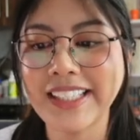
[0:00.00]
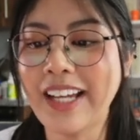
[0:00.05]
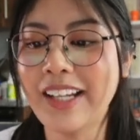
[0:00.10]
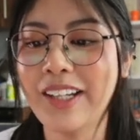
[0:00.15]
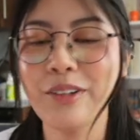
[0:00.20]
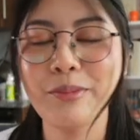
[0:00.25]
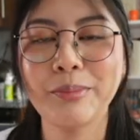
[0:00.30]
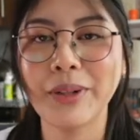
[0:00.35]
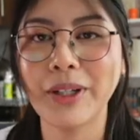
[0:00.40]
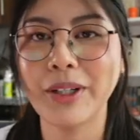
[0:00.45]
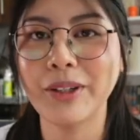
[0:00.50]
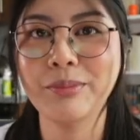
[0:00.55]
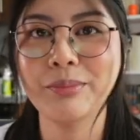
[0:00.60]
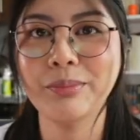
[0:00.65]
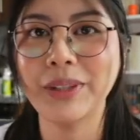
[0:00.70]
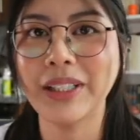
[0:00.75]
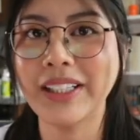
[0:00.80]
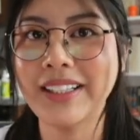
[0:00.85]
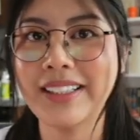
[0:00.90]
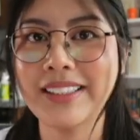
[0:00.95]
edit button
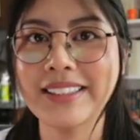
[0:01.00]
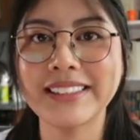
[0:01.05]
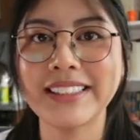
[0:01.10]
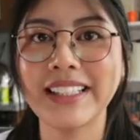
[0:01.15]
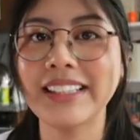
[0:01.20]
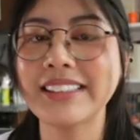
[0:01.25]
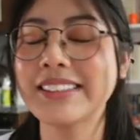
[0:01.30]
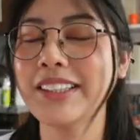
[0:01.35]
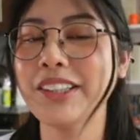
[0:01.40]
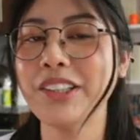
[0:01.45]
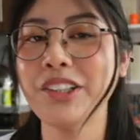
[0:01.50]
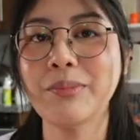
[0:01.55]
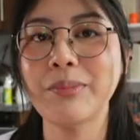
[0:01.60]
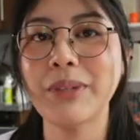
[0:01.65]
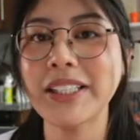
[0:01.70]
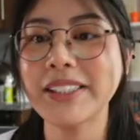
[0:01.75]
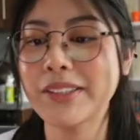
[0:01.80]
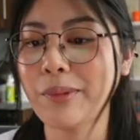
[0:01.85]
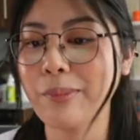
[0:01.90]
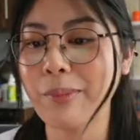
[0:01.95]
because that's gonna
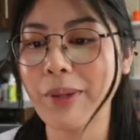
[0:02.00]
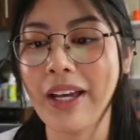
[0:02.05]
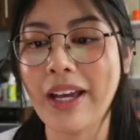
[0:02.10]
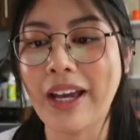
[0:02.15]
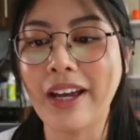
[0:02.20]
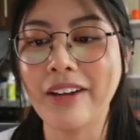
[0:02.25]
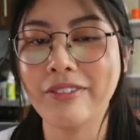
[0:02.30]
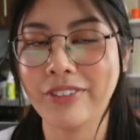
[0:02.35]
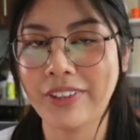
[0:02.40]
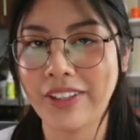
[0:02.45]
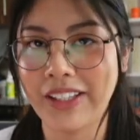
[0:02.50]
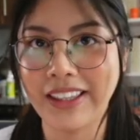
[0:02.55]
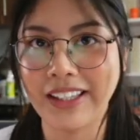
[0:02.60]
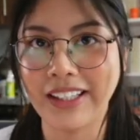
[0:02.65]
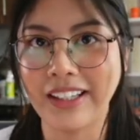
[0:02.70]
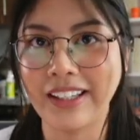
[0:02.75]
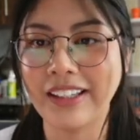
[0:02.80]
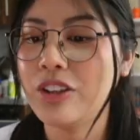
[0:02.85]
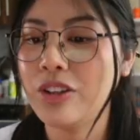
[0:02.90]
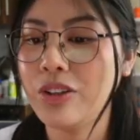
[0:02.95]
mess up everything.